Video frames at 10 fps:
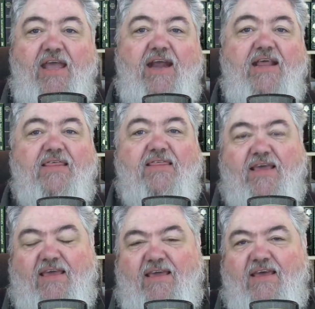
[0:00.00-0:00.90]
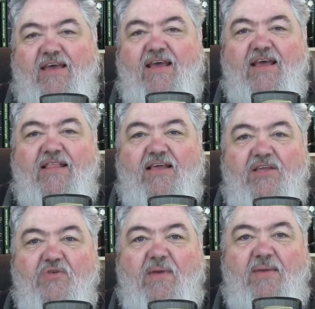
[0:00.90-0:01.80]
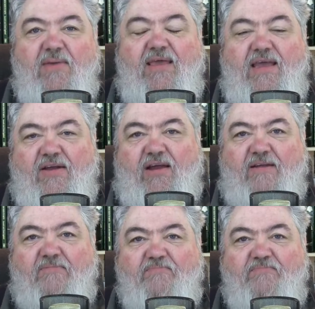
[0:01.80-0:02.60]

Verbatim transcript: anything that you may be hearing.